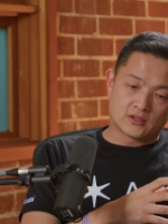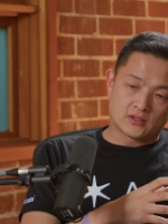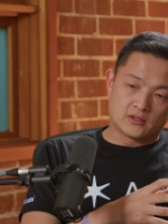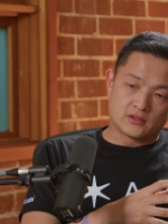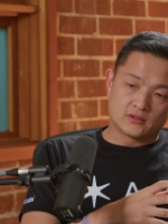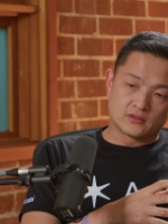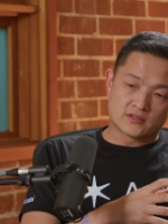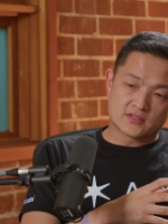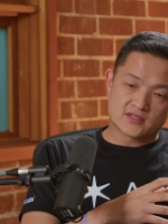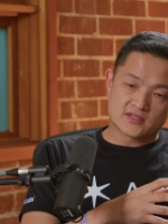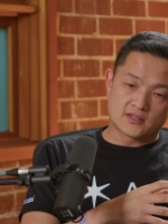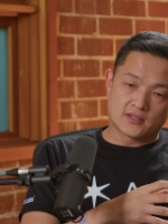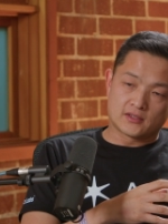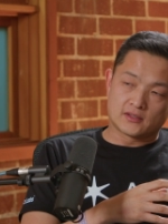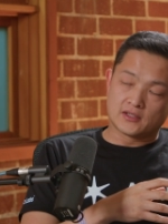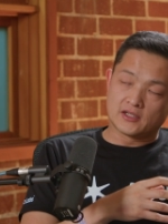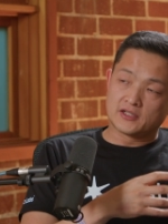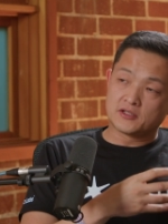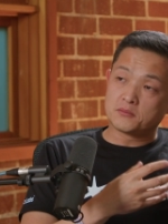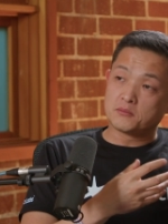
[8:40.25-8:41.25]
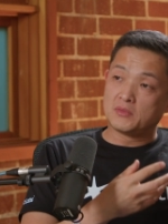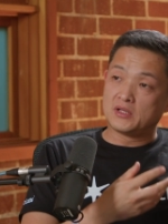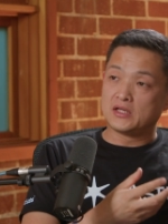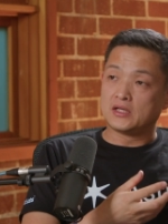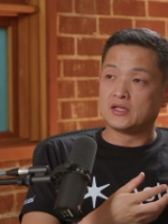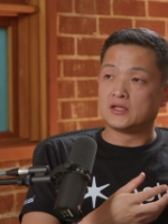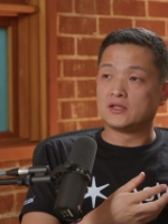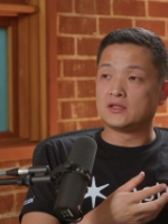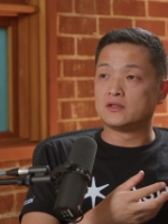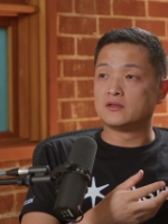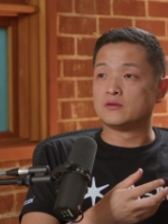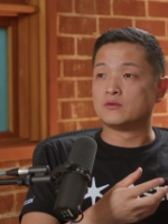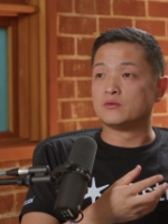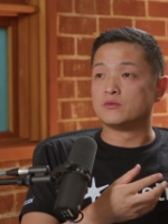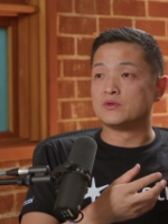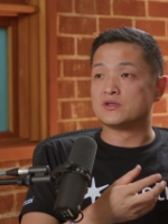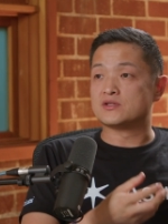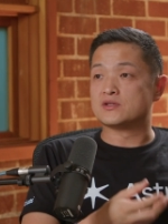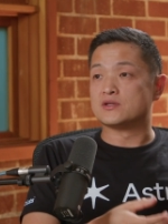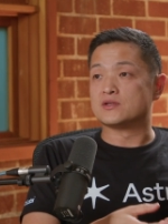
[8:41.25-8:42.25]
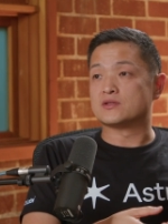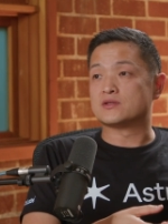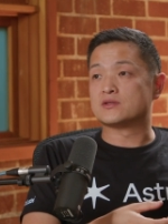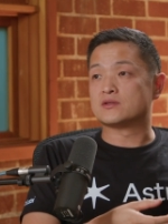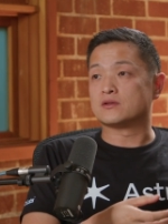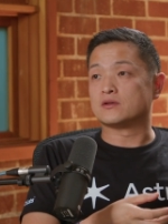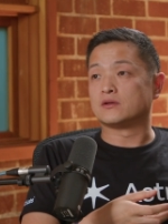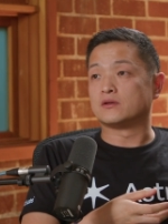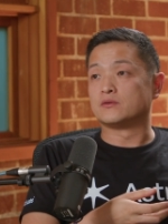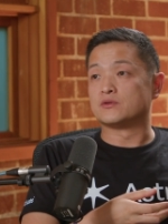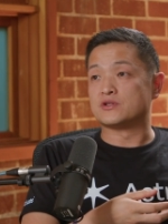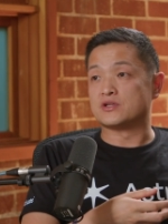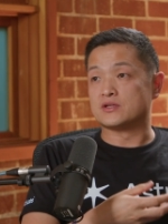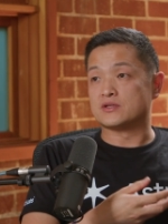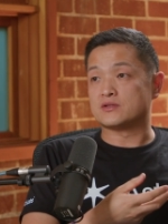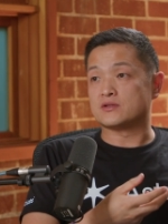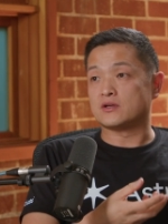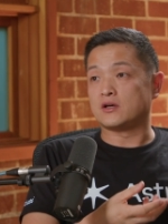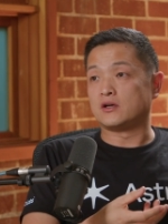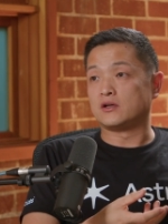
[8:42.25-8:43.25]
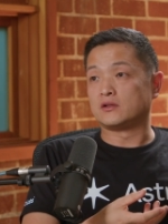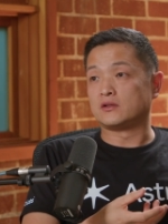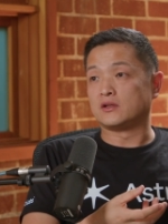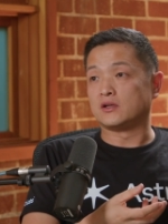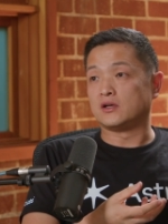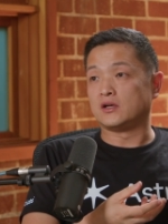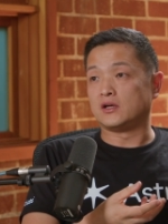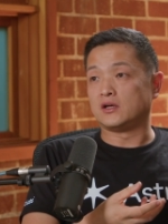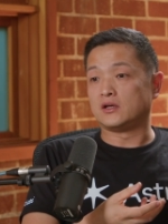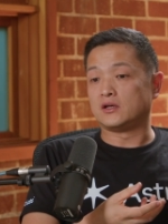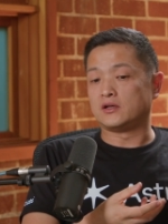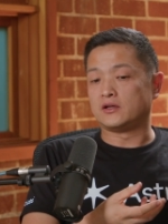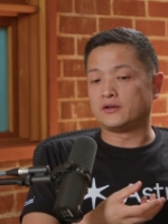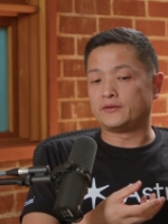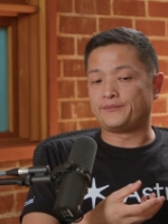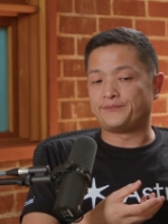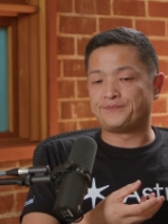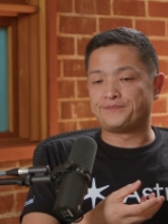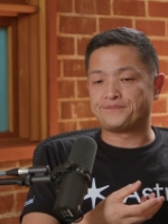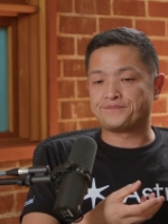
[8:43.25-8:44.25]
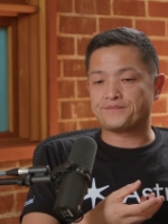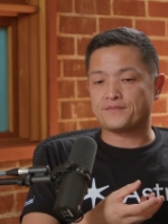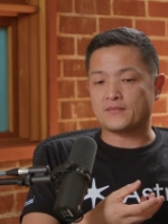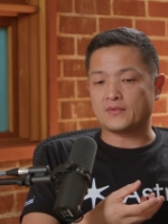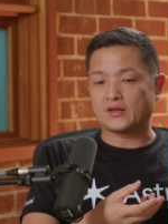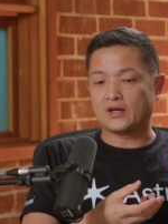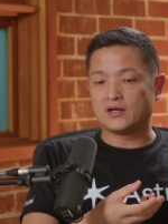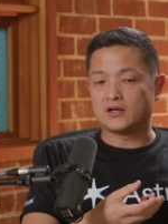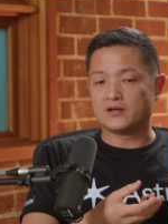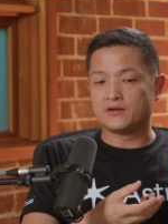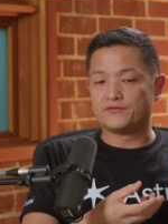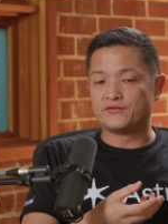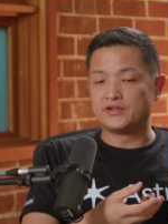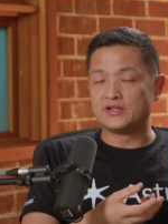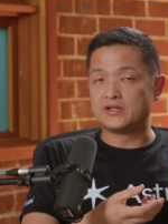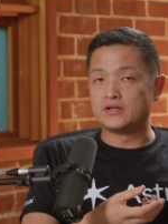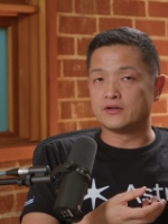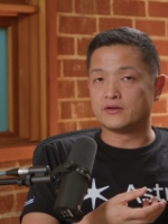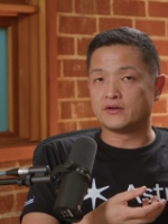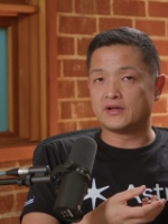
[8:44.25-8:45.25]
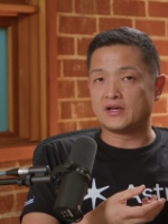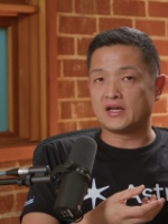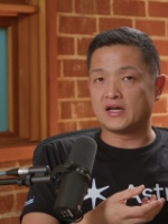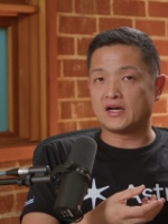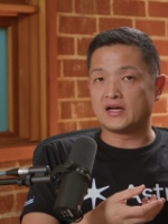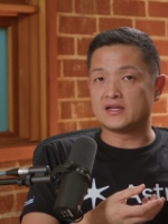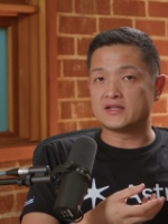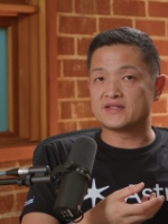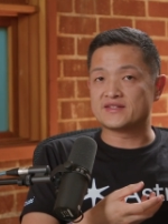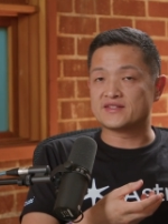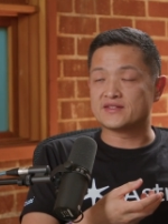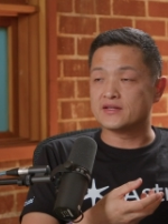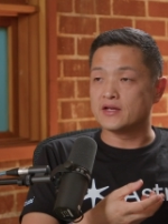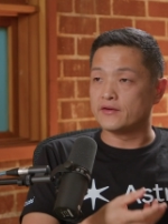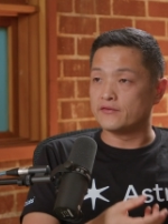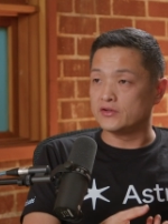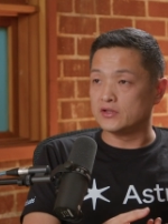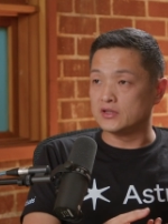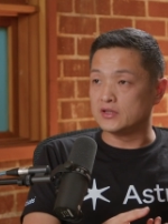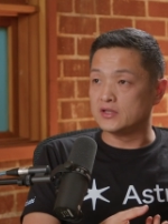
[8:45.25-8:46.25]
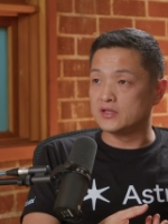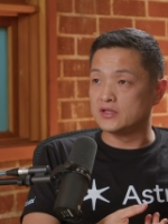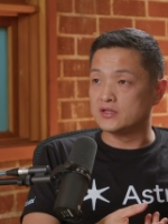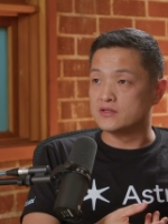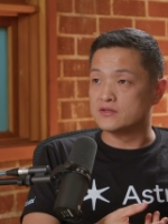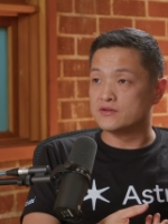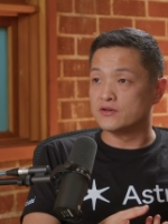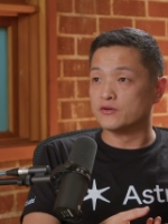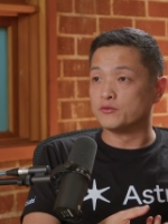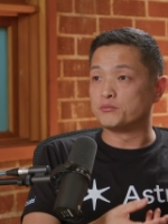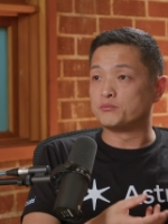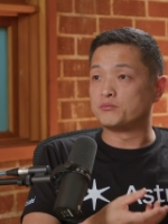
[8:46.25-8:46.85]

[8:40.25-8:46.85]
called Starlight Mini, which is which is on uh, uh, Video AI 7. So